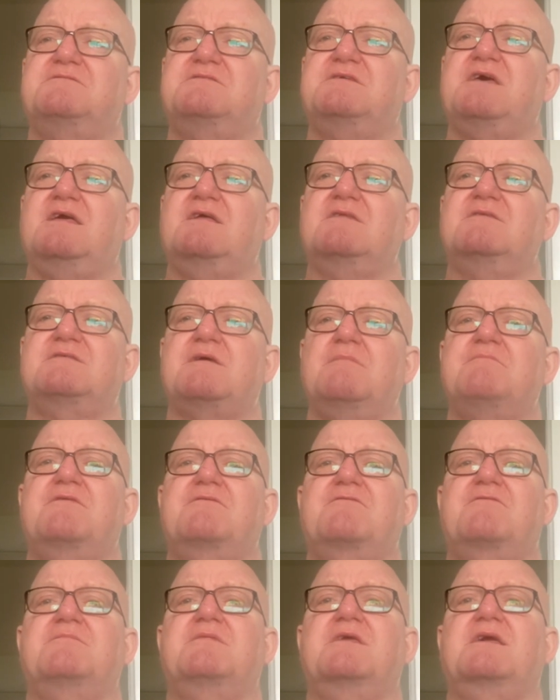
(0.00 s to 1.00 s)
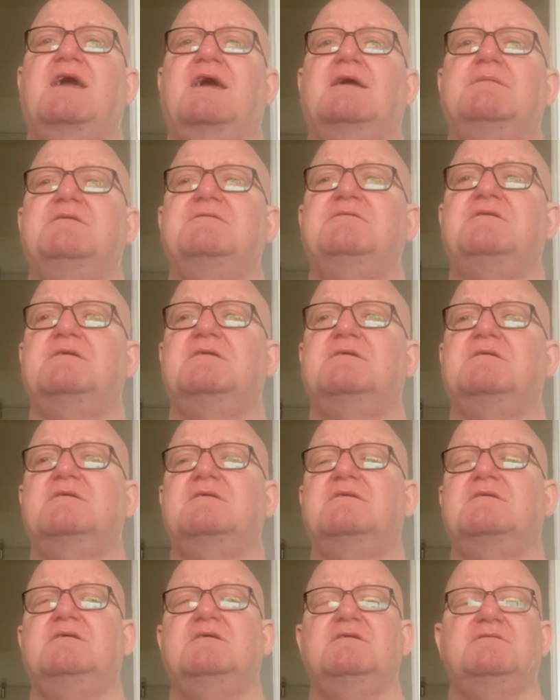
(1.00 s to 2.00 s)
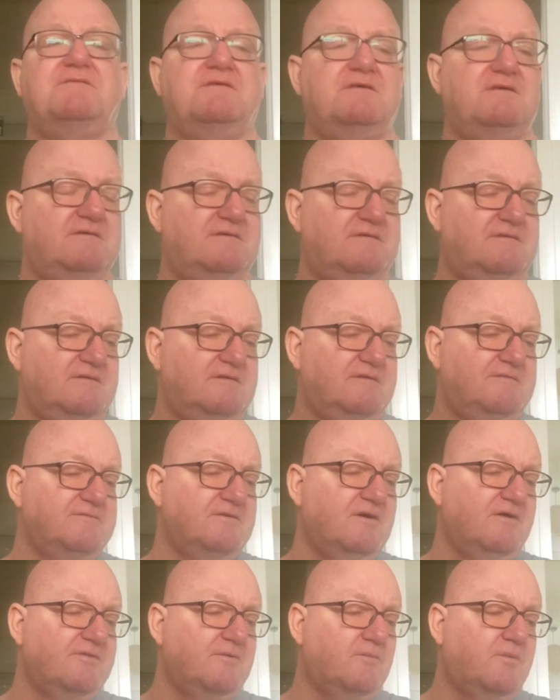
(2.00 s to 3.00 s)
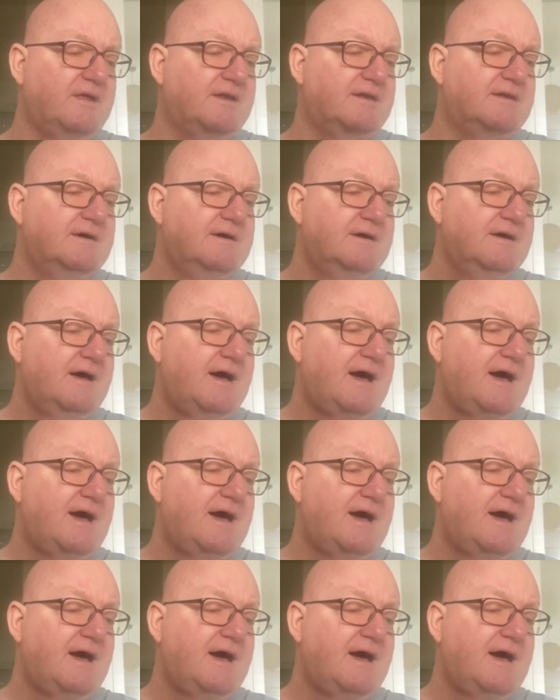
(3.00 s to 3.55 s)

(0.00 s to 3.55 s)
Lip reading: taken something from the game if not the win.